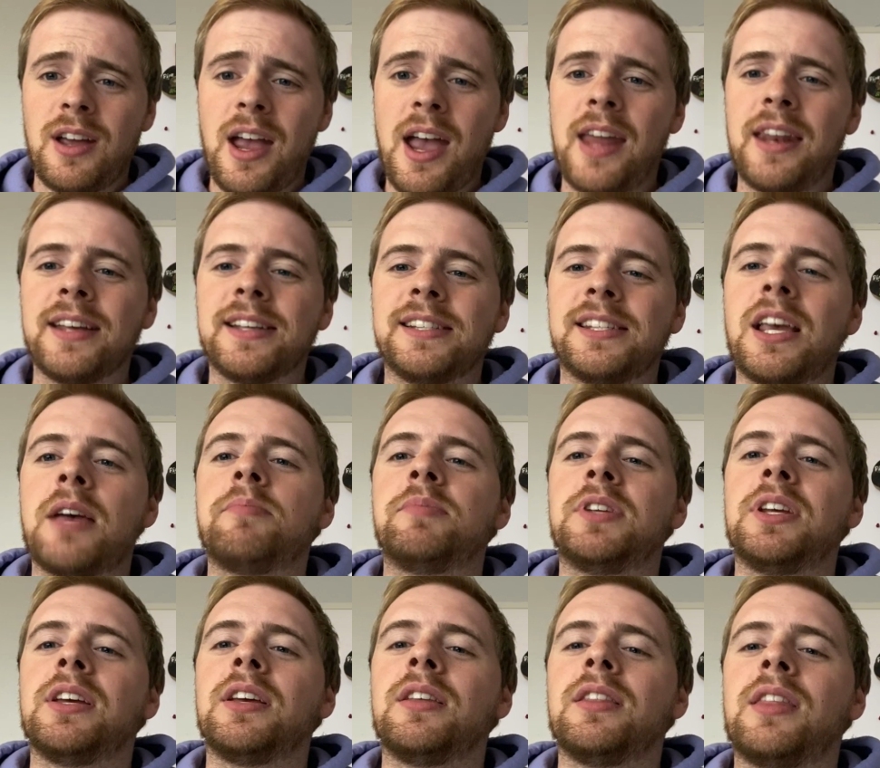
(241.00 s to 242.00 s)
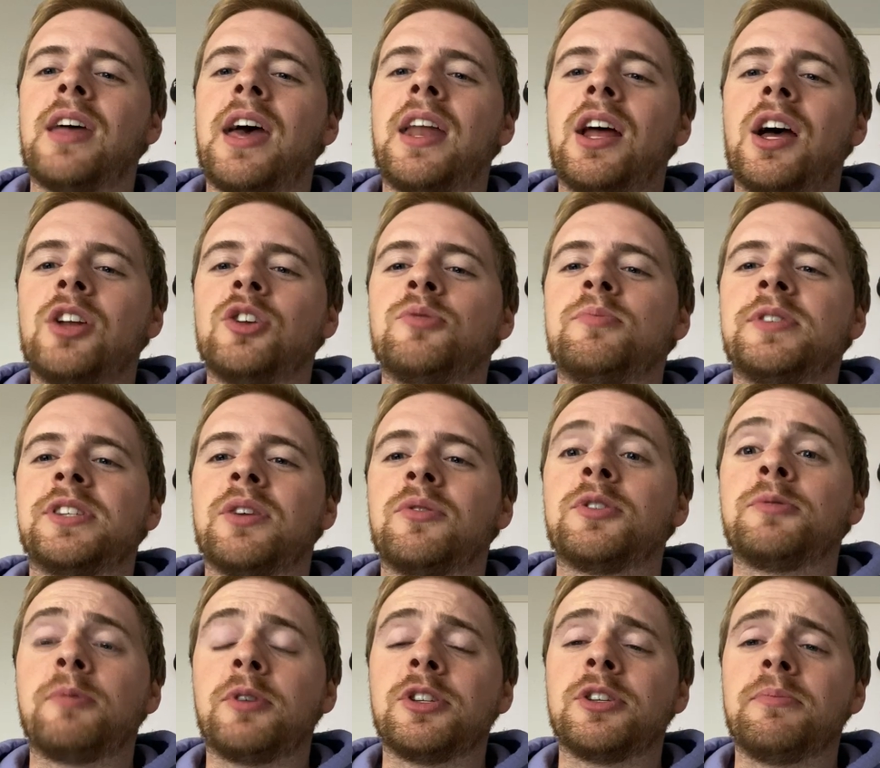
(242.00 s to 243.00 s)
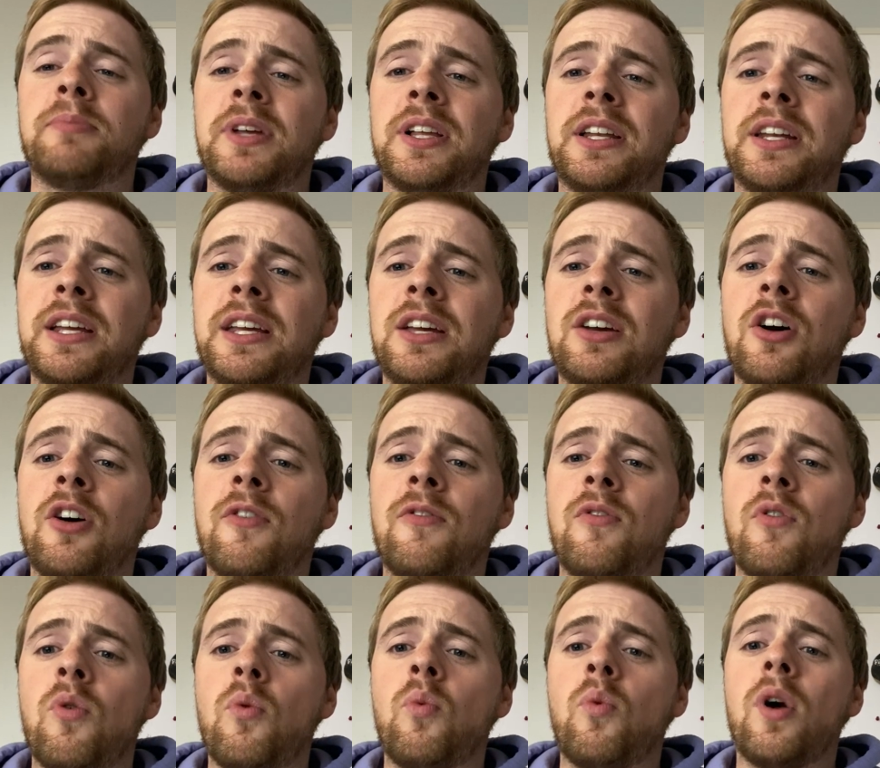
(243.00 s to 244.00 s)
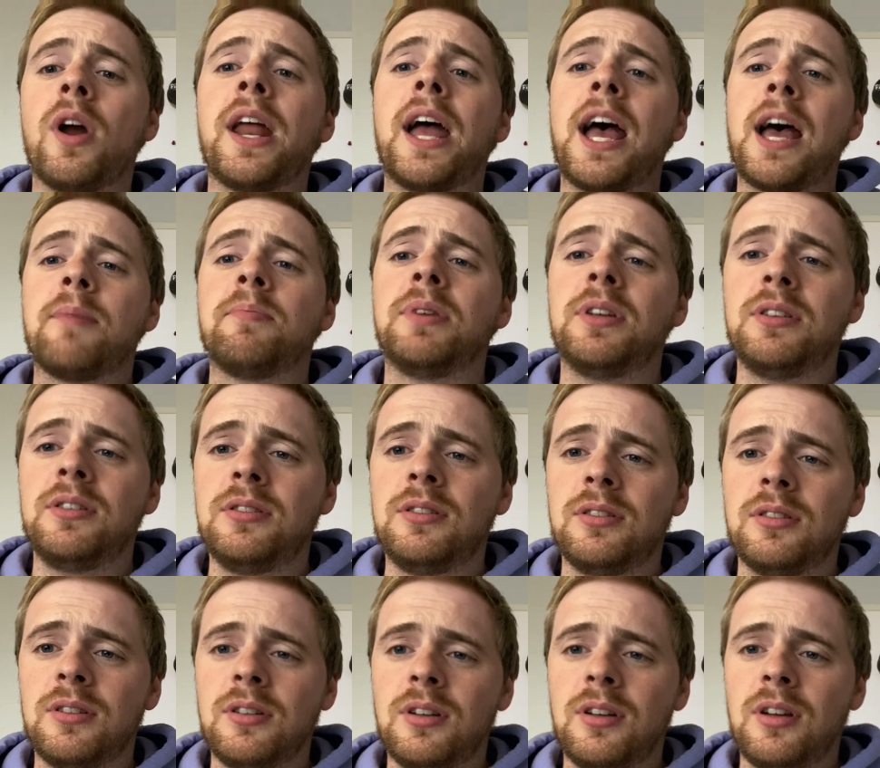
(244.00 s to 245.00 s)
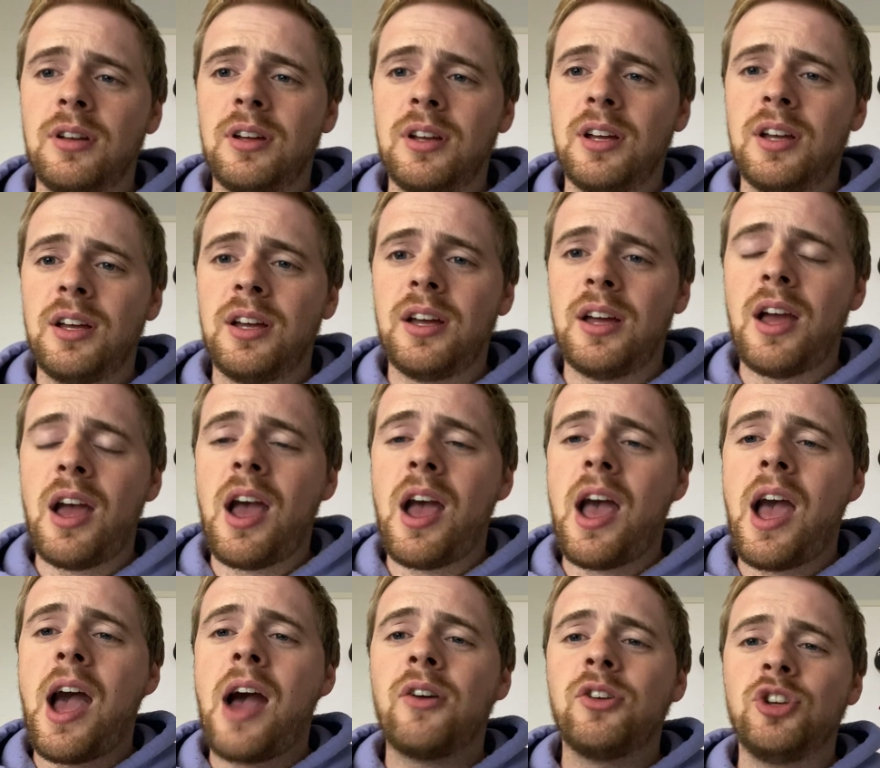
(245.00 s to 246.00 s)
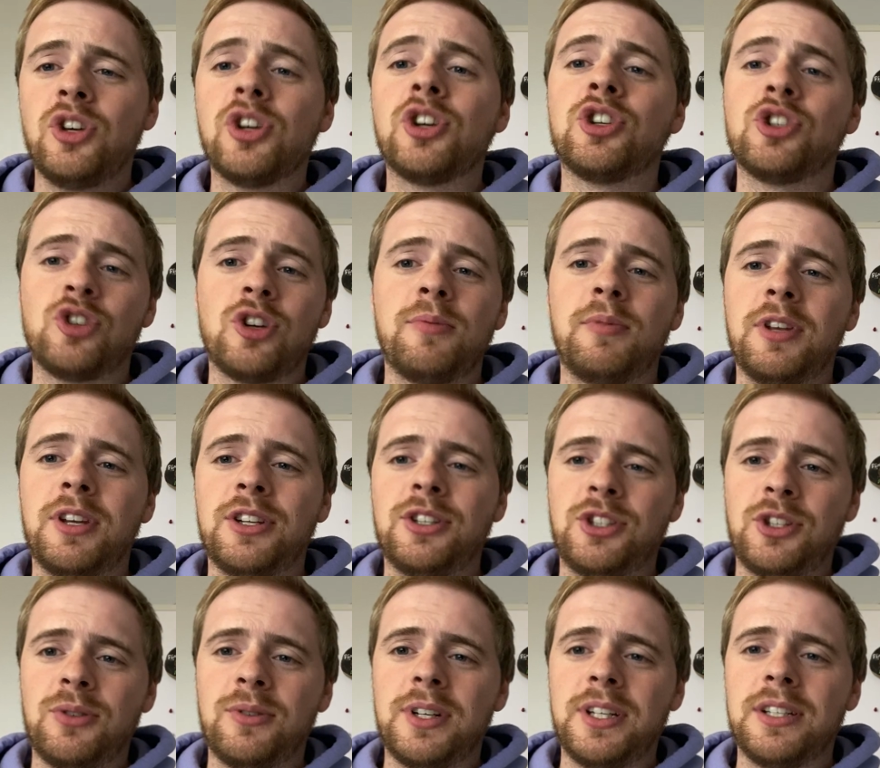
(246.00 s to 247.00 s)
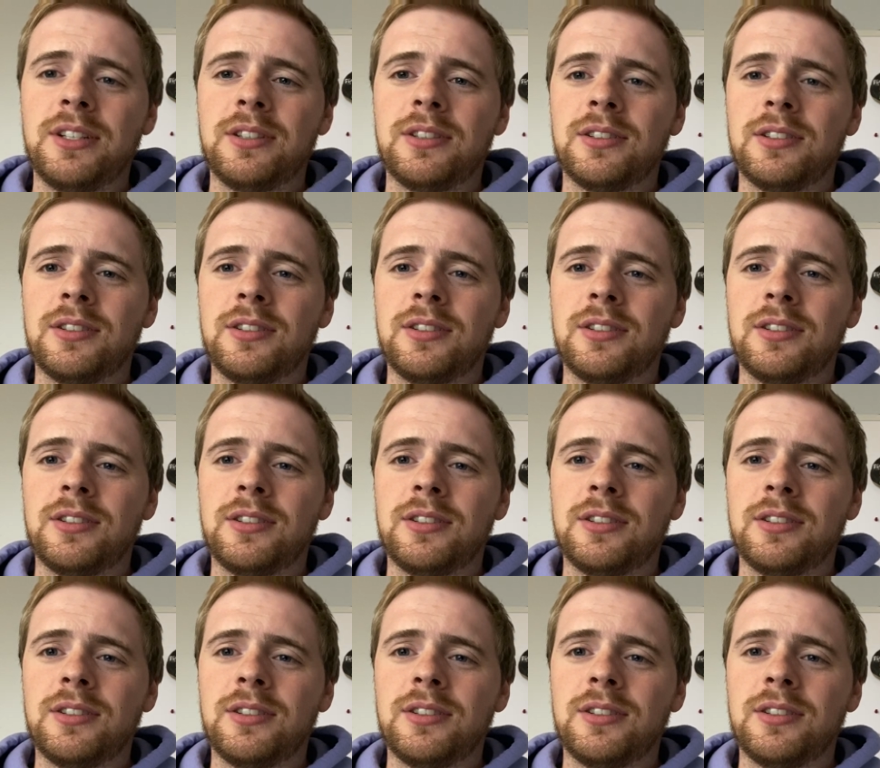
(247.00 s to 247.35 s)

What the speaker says: and accepting that 100% responsibility of what happened, how you contributed to it,